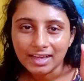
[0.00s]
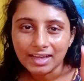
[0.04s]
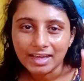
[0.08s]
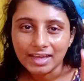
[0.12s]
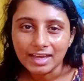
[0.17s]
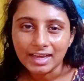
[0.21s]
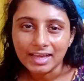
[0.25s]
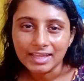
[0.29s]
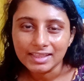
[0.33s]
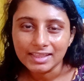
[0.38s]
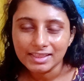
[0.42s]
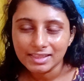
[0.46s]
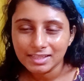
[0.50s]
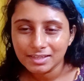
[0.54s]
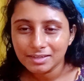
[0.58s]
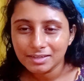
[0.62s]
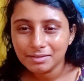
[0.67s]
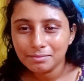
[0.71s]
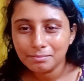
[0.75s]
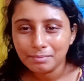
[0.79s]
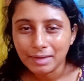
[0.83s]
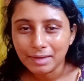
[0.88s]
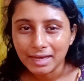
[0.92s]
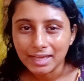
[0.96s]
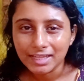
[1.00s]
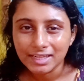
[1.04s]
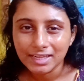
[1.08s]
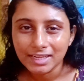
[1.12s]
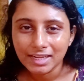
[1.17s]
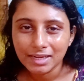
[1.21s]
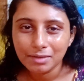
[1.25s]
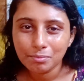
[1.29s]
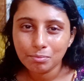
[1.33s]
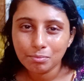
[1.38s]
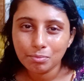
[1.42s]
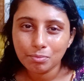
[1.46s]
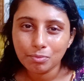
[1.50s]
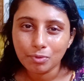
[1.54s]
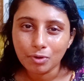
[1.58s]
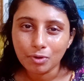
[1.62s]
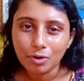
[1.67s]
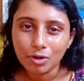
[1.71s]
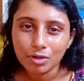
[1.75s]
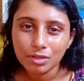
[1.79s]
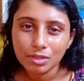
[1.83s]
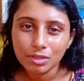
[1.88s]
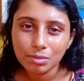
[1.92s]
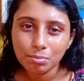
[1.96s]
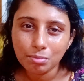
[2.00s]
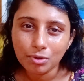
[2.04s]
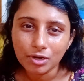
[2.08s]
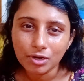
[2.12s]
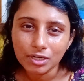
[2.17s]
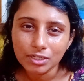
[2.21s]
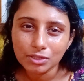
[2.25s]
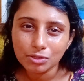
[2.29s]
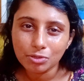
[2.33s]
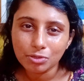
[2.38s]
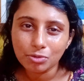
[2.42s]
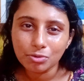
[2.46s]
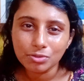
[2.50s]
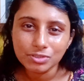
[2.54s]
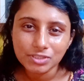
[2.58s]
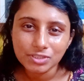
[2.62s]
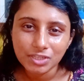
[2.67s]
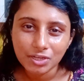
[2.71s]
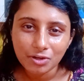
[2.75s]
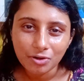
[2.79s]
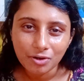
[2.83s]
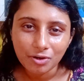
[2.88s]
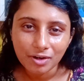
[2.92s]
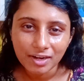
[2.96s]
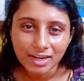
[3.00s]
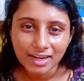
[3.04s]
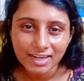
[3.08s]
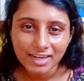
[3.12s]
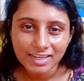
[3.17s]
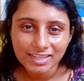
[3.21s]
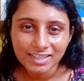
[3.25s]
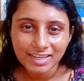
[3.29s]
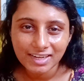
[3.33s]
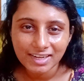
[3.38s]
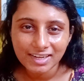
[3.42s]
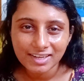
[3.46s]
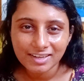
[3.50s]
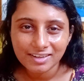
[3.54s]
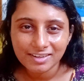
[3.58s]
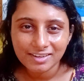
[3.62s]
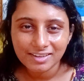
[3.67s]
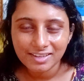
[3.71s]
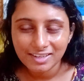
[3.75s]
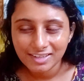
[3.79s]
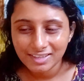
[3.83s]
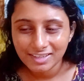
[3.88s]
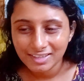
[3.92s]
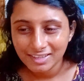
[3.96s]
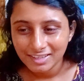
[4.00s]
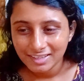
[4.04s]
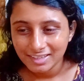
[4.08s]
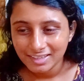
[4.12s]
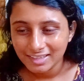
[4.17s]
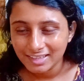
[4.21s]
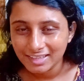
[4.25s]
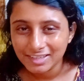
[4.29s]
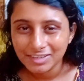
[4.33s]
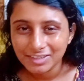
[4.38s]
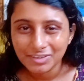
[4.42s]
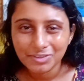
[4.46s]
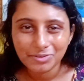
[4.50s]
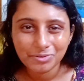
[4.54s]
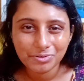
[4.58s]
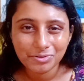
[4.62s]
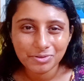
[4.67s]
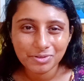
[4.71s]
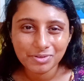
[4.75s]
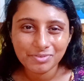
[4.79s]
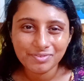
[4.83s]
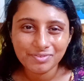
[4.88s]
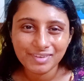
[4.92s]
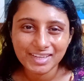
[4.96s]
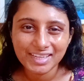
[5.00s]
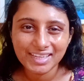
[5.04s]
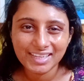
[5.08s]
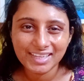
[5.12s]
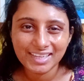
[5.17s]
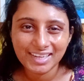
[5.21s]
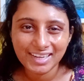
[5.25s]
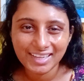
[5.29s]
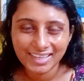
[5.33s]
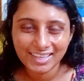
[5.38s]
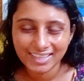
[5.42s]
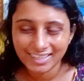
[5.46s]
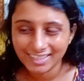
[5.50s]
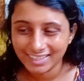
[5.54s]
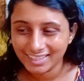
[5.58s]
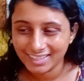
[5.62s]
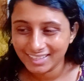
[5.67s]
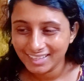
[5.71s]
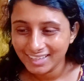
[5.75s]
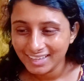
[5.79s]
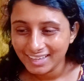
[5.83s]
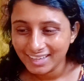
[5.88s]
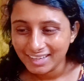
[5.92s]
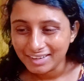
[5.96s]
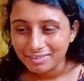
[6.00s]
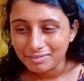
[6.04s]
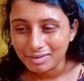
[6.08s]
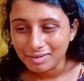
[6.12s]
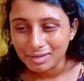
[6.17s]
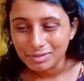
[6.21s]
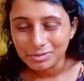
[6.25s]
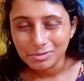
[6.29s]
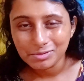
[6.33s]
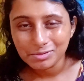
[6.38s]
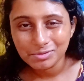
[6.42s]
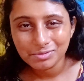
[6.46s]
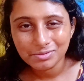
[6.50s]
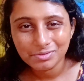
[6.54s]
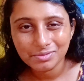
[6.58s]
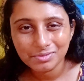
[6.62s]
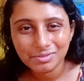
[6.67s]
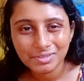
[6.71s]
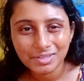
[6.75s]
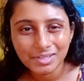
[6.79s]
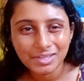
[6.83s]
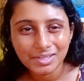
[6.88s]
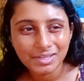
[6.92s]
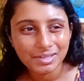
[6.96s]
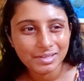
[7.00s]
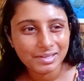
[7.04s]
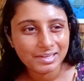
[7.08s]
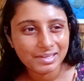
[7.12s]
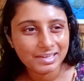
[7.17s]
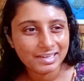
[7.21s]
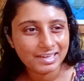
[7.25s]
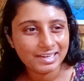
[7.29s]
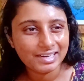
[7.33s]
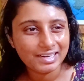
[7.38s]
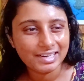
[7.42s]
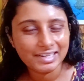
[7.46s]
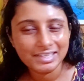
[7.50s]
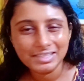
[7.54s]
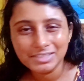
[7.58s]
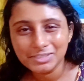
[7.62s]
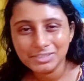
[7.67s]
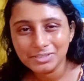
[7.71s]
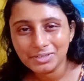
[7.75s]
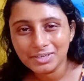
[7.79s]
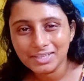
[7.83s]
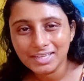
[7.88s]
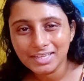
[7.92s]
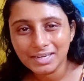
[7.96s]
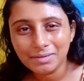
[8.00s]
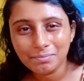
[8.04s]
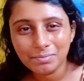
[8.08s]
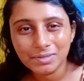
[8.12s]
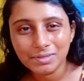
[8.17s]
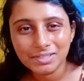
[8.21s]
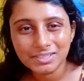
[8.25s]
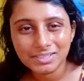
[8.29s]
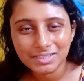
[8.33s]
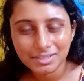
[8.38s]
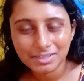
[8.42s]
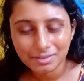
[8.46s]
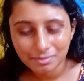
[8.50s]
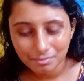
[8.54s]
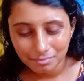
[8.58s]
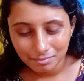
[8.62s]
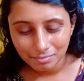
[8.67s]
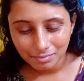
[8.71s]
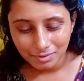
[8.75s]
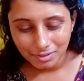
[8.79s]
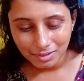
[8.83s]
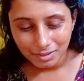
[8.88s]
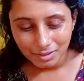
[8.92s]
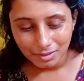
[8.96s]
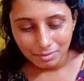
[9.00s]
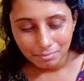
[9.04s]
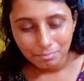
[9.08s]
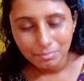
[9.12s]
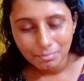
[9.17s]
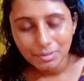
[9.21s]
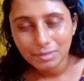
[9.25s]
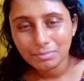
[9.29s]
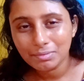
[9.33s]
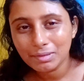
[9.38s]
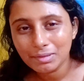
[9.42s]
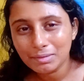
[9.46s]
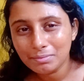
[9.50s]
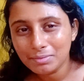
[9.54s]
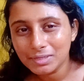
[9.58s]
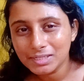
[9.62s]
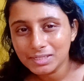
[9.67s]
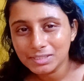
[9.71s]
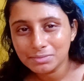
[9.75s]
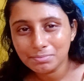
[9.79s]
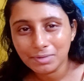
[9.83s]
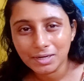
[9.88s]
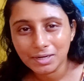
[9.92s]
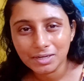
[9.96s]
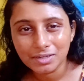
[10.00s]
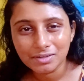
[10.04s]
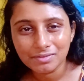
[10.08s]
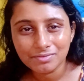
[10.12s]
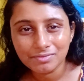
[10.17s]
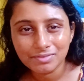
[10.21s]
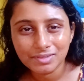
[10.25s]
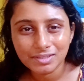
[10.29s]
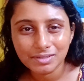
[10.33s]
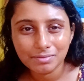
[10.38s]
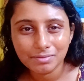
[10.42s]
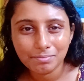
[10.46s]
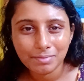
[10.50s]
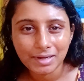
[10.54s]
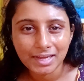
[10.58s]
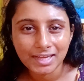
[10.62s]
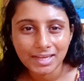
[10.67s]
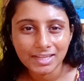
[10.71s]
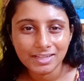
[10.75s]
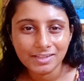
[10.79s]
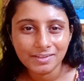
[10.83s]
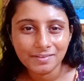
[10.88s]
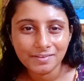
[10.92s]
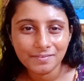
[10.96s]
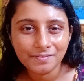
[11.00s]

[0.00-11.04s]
and the man or the boy throws a rock at that girl. And I don't know why. Why would you injure that person? But maybe it's part of the plan.